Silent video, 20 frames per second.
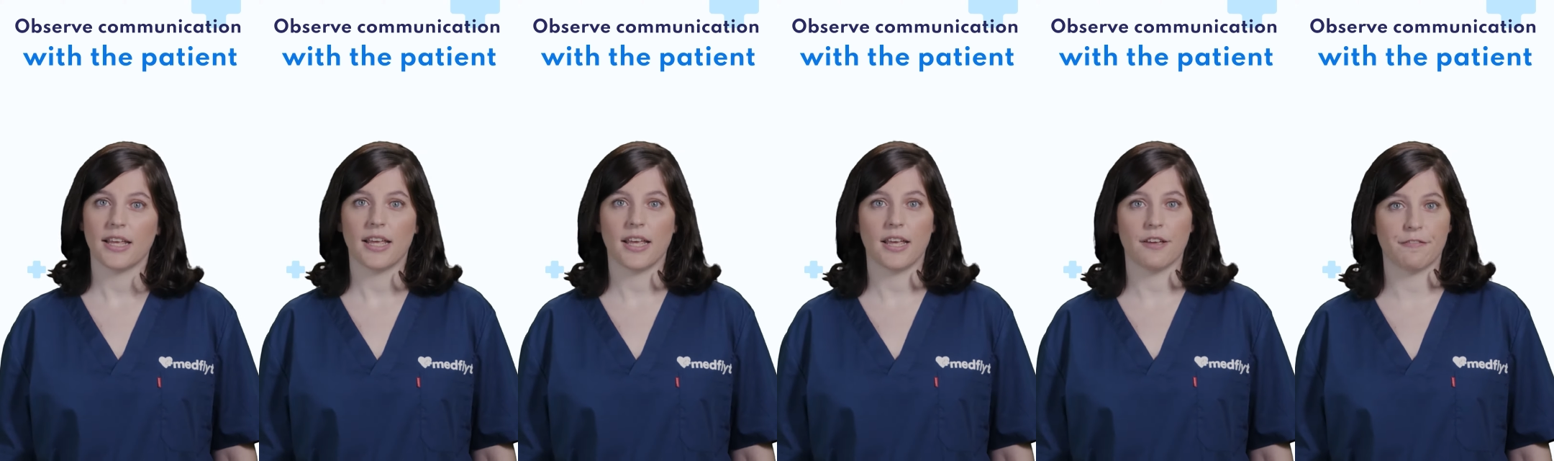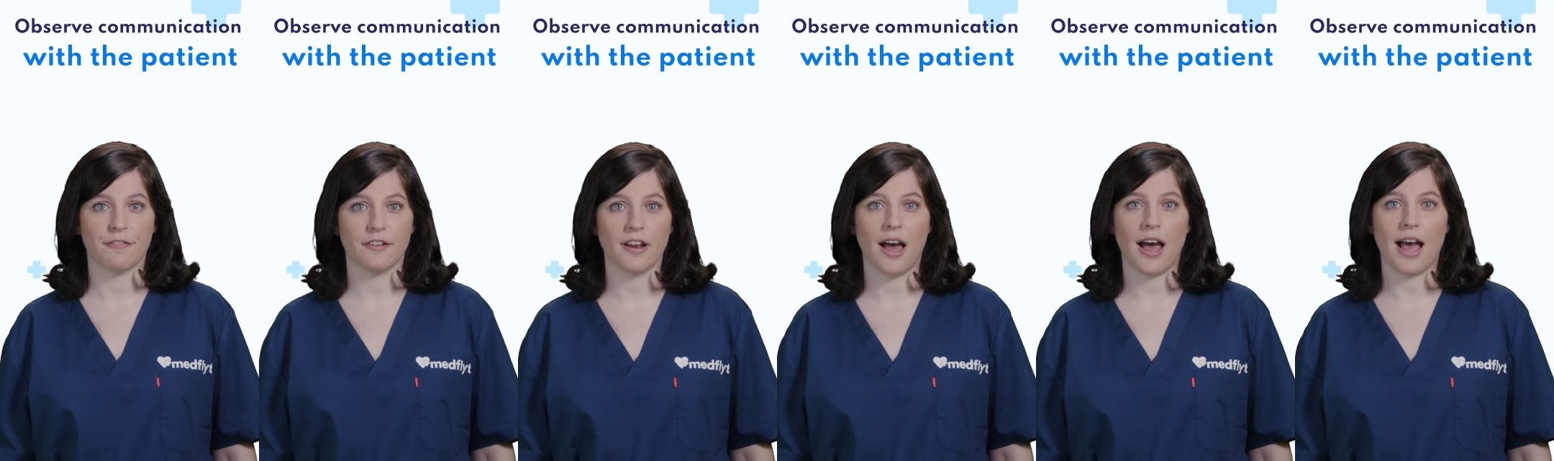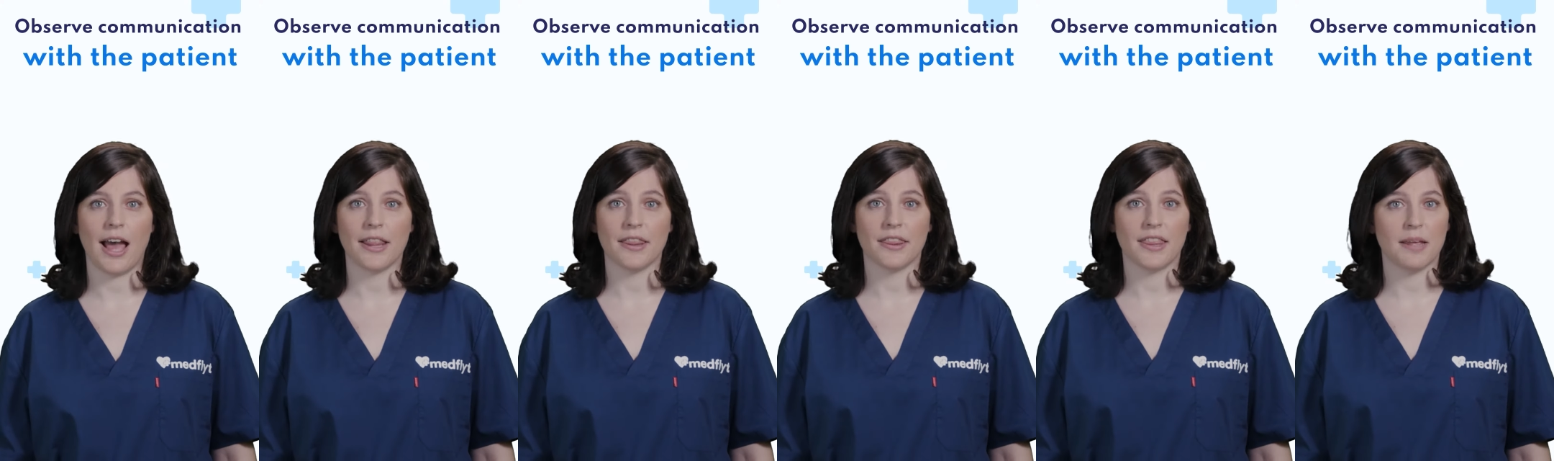If
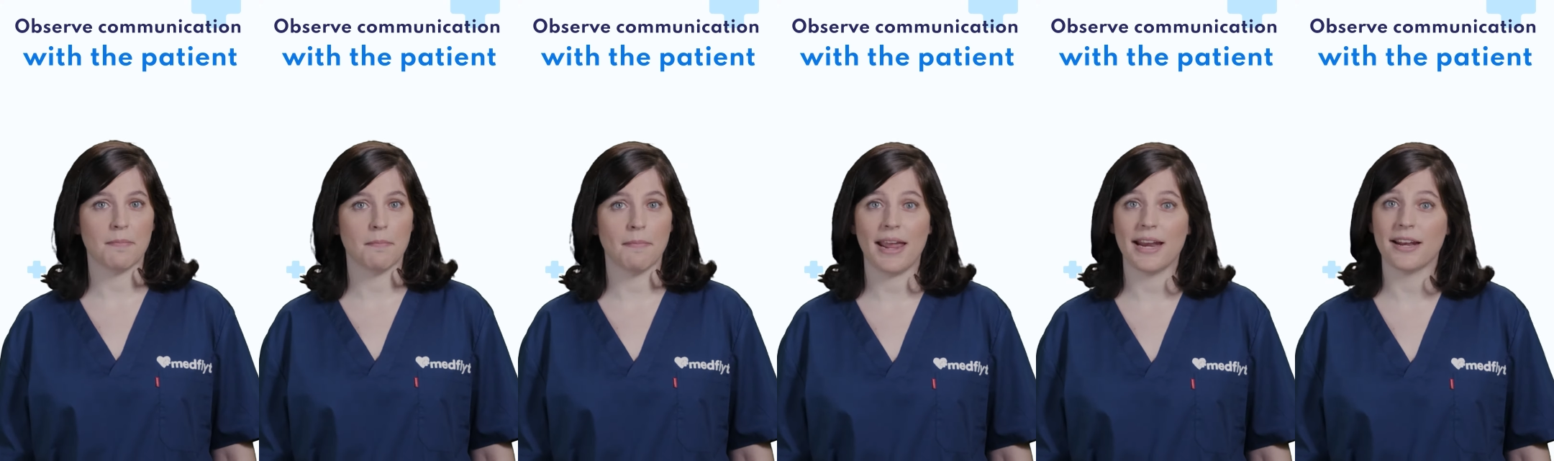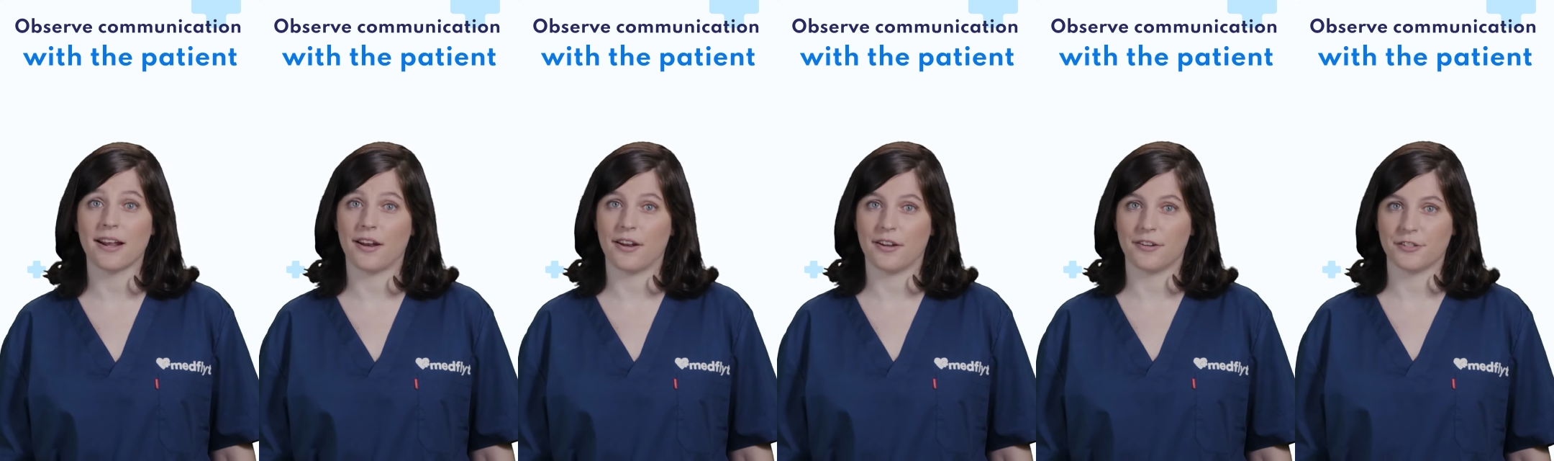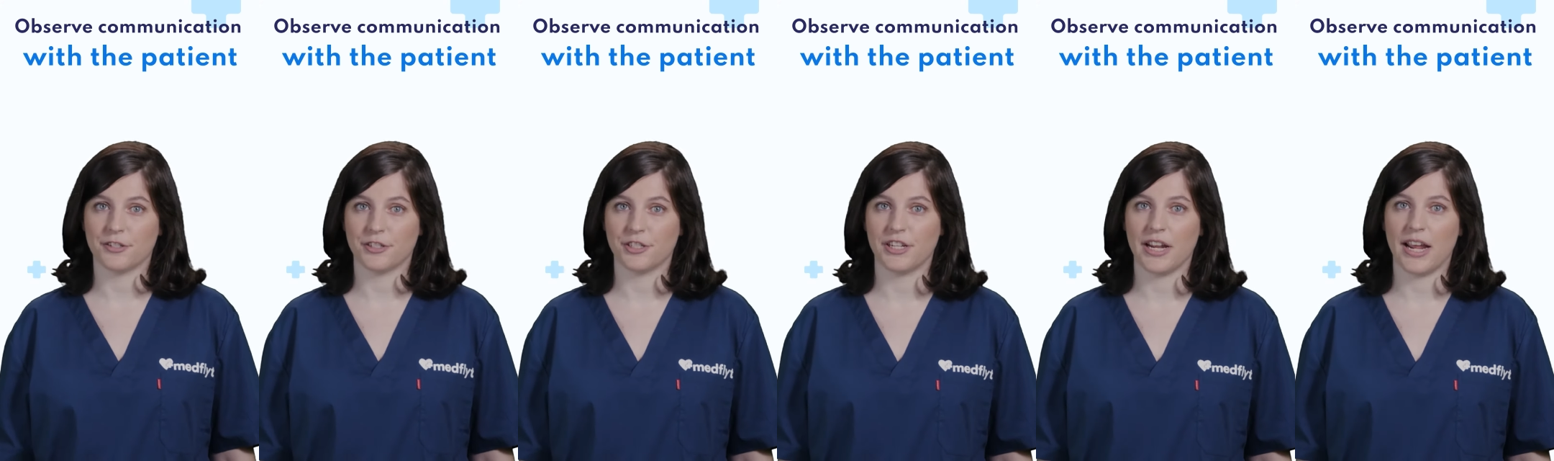not, they may not
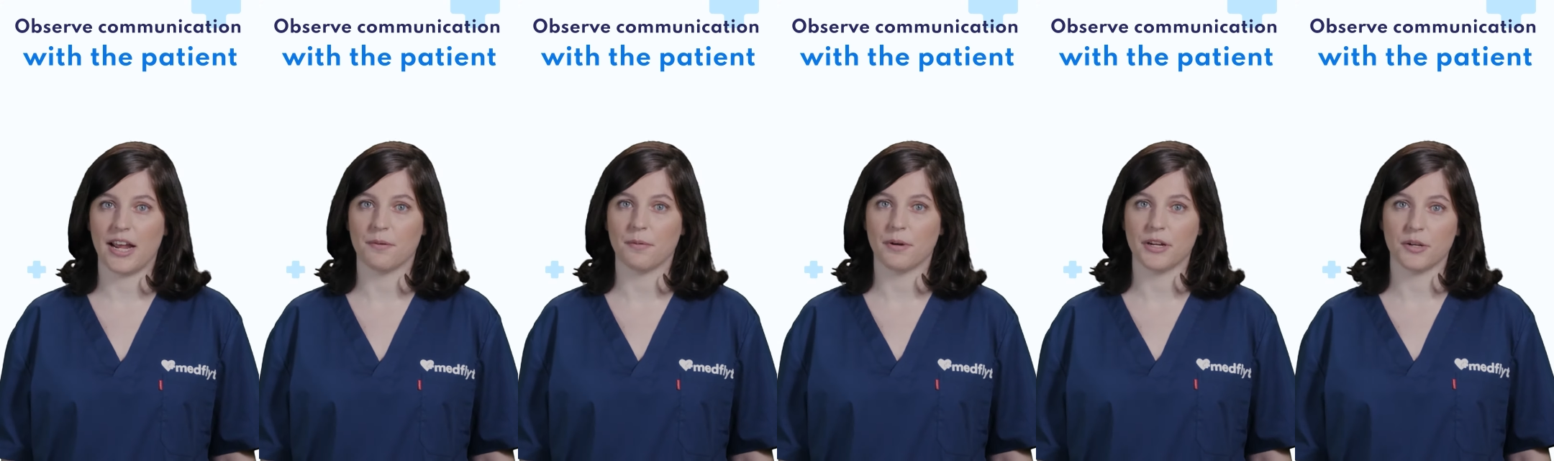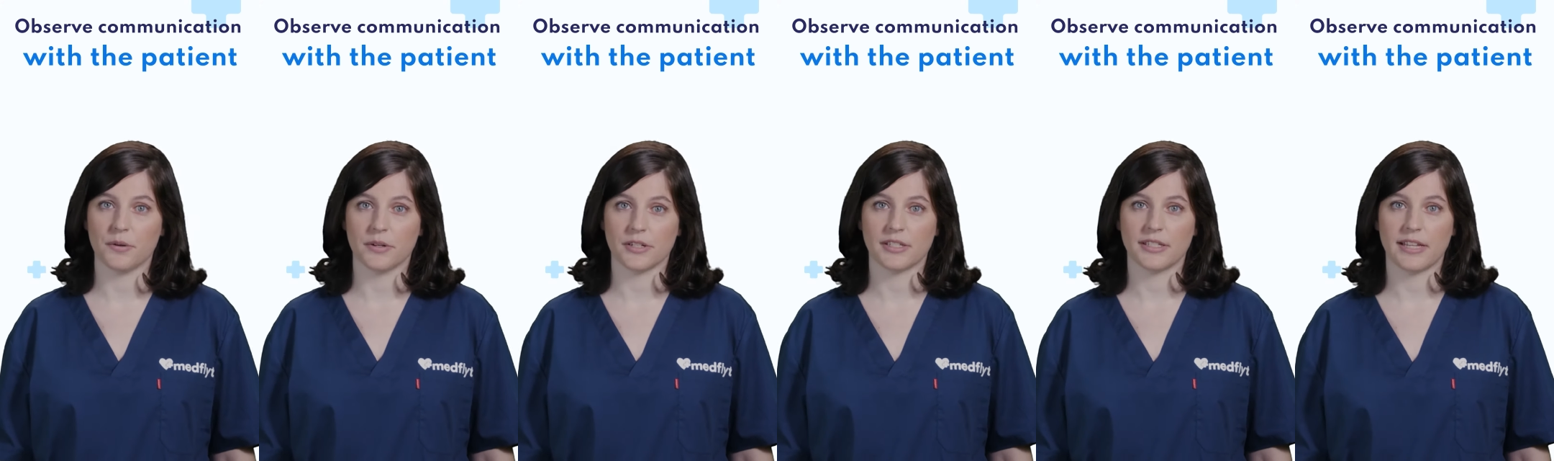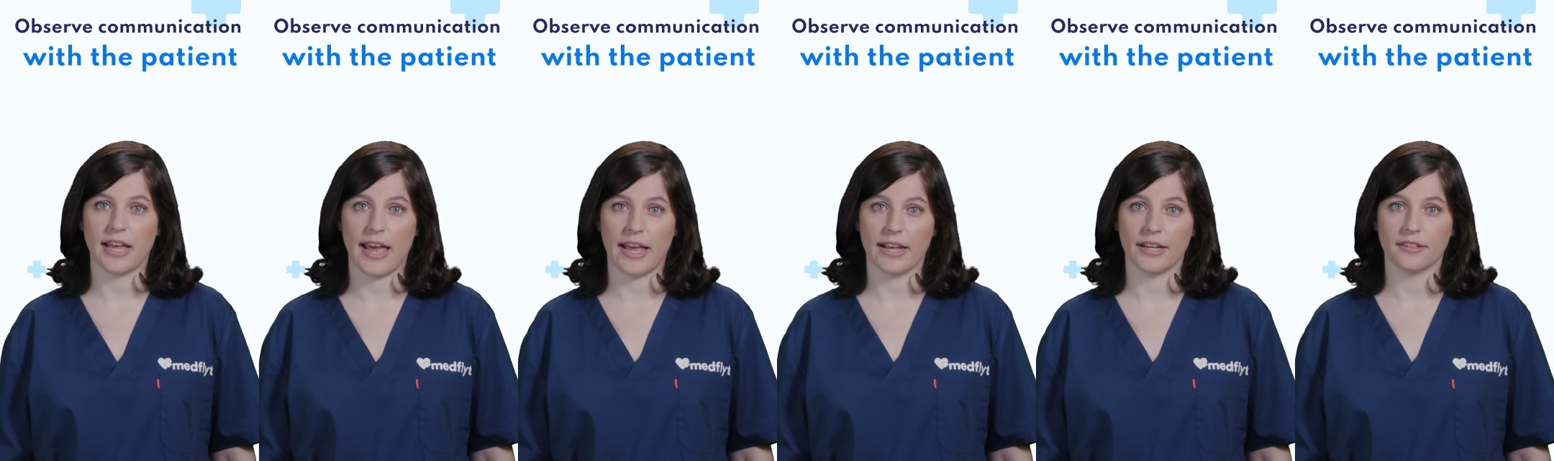understand what you are
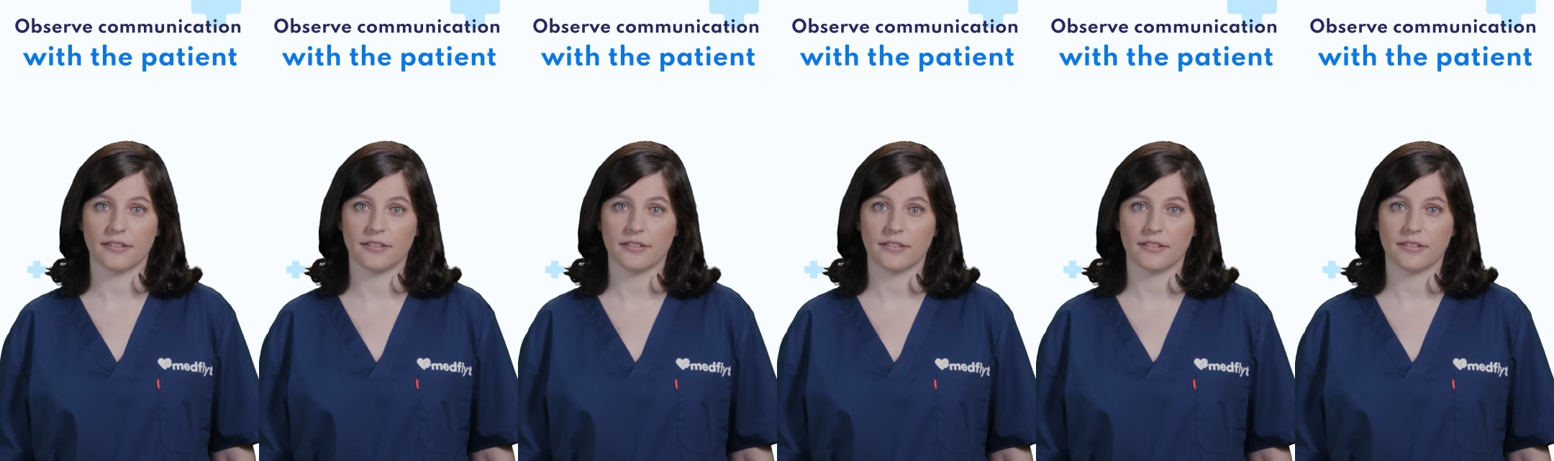saying.